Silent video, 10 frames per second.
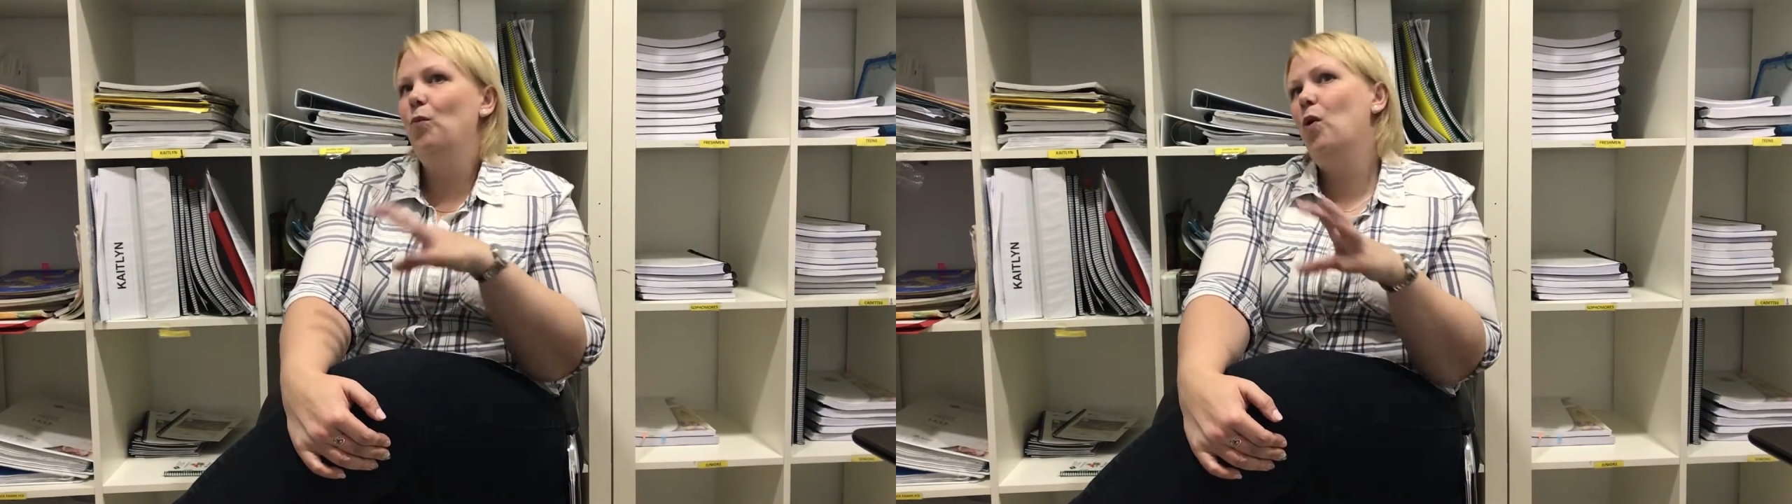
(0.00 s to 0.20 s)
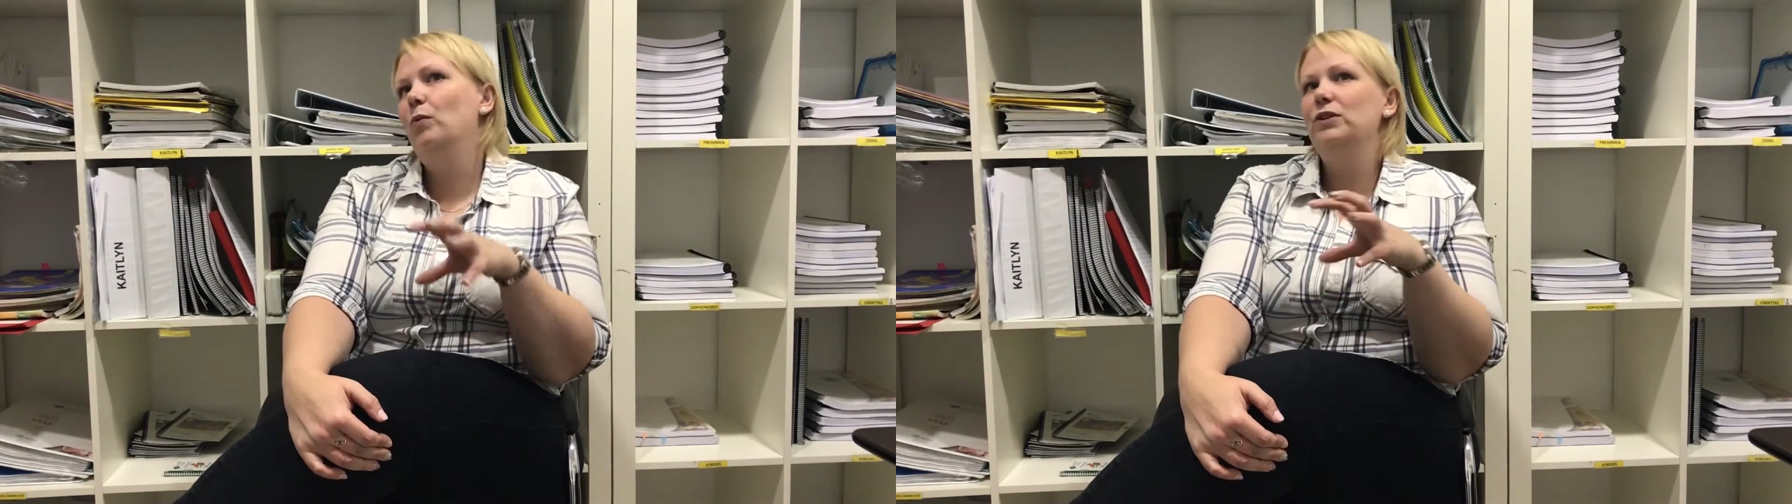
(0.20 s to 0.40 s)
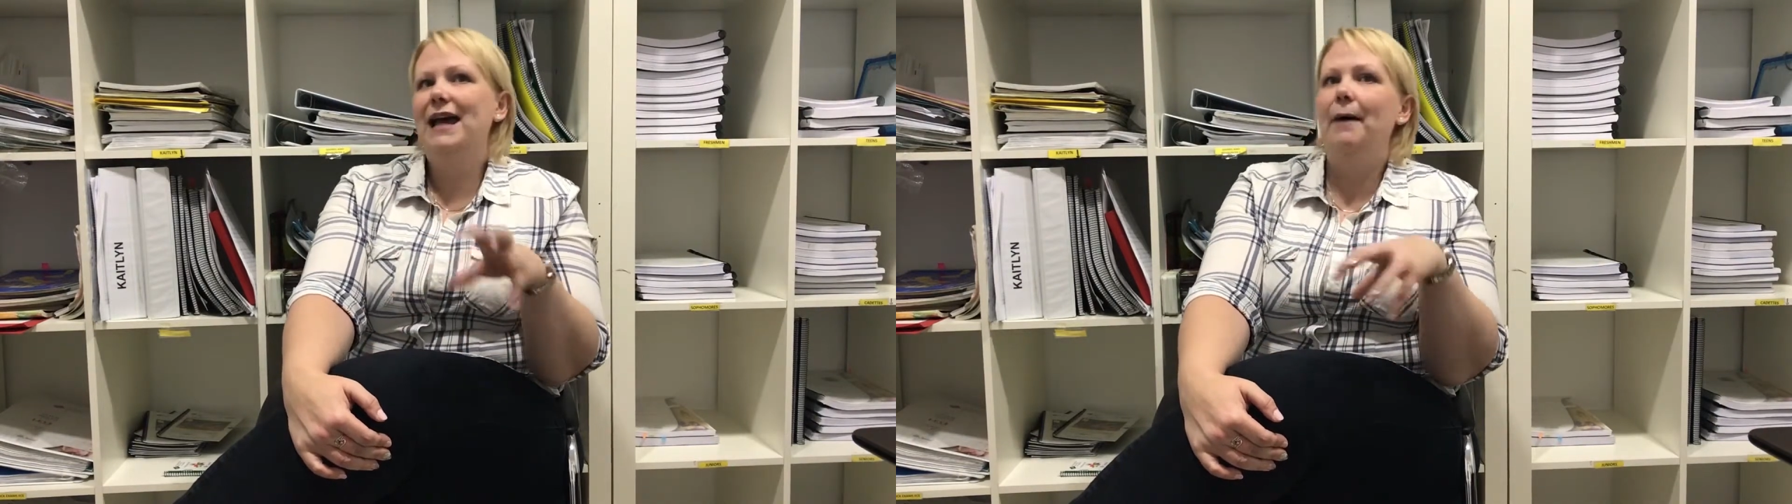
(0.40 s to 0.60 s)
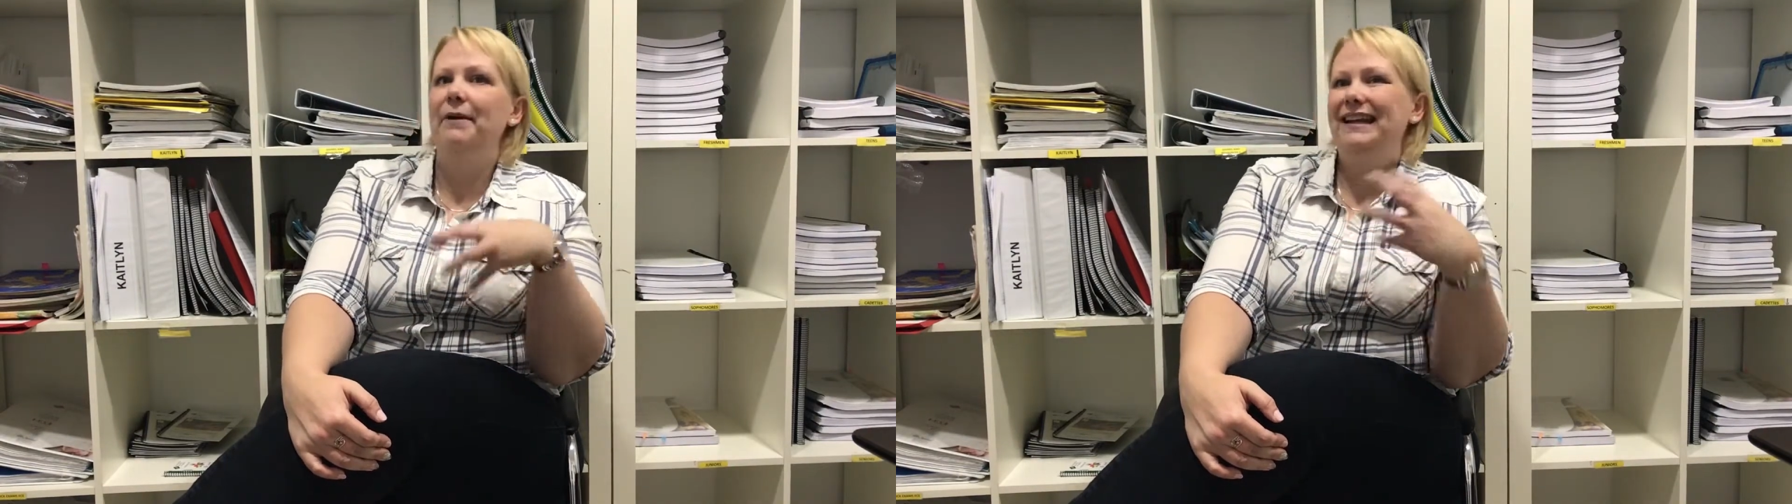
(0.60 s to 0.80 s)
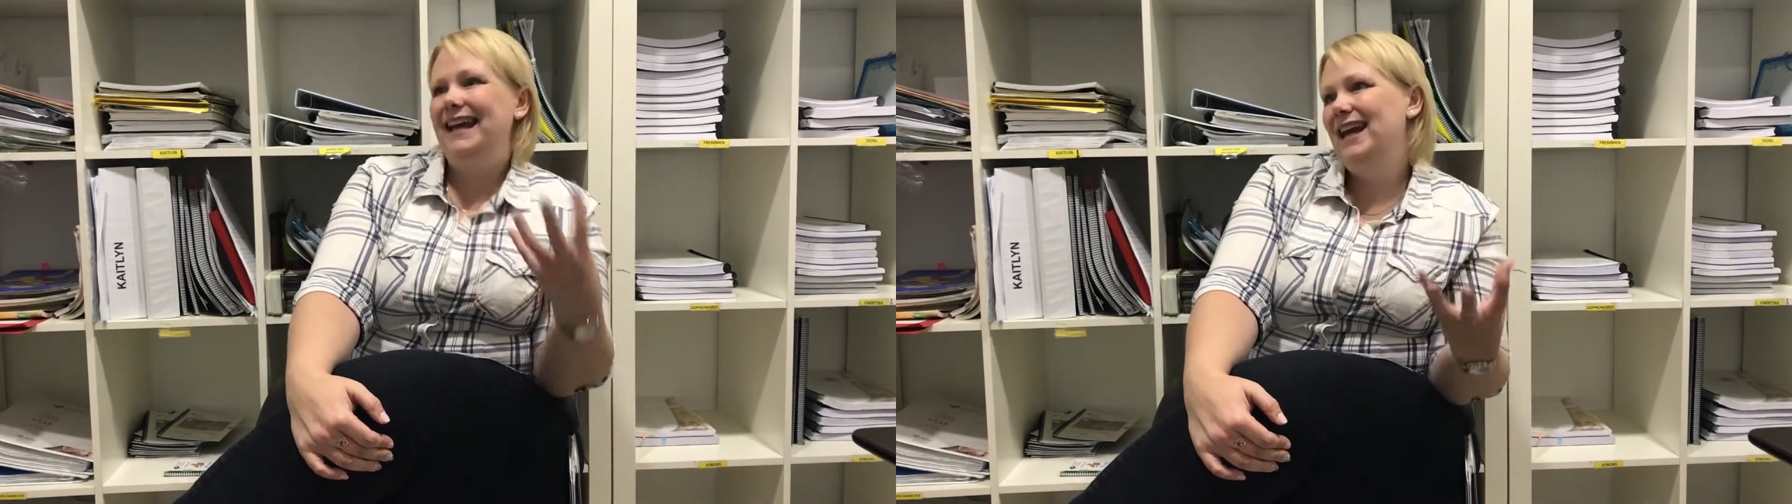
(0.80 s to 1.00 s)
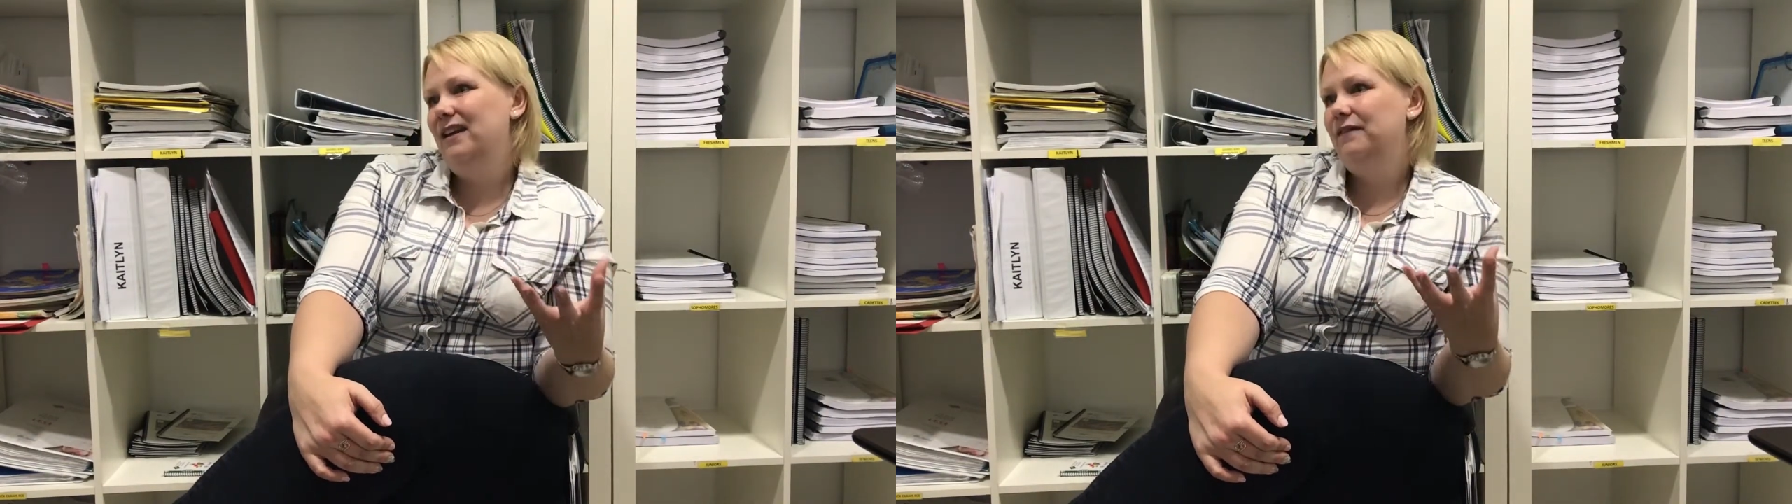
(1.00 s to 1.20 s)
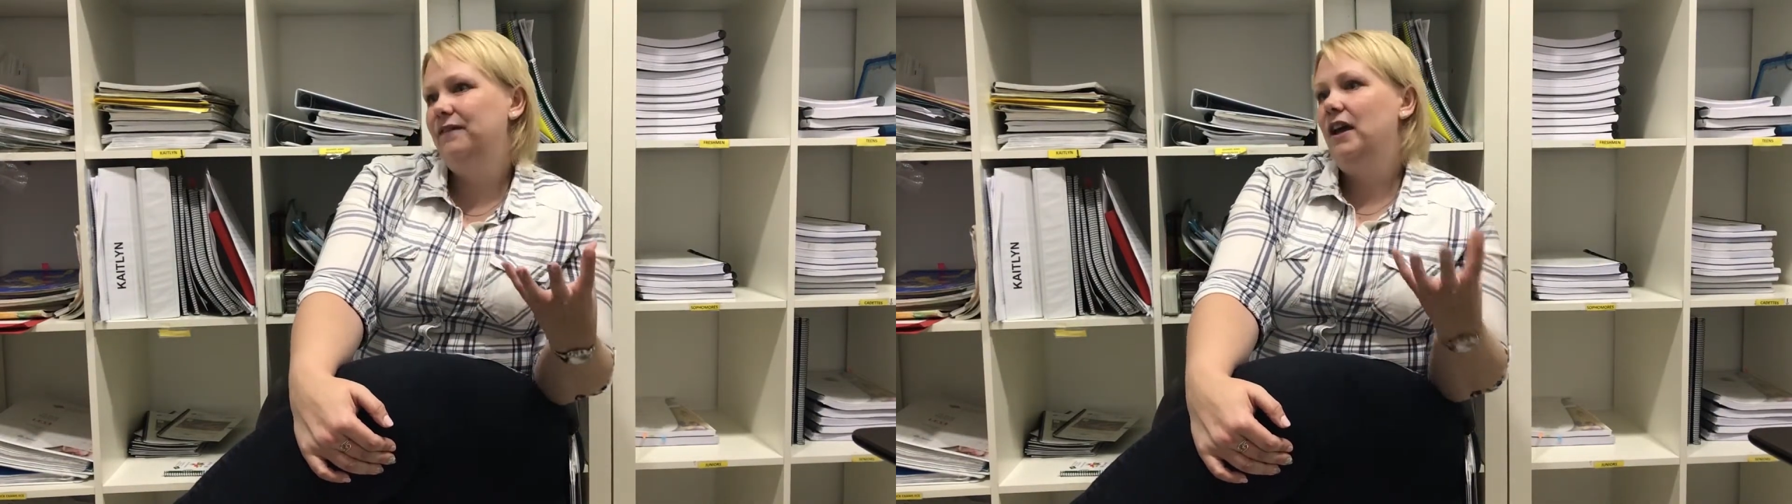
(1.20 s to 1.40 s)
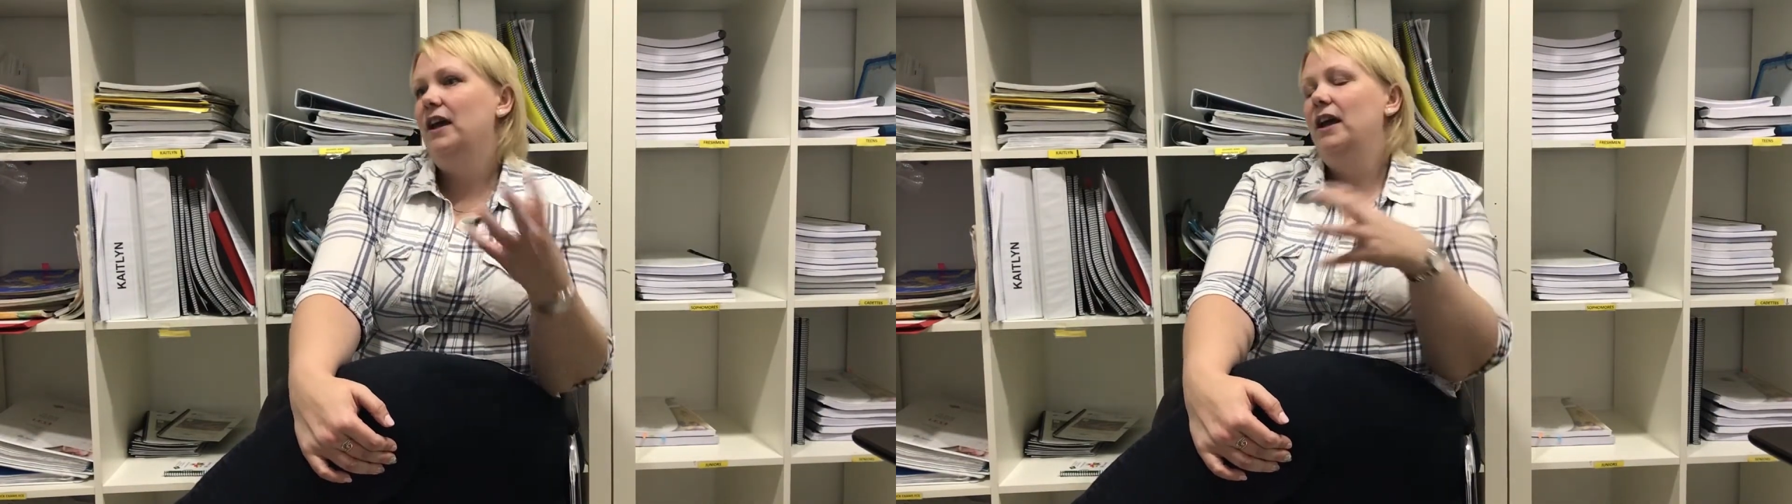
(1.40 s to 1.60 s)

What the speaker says: what would happen if,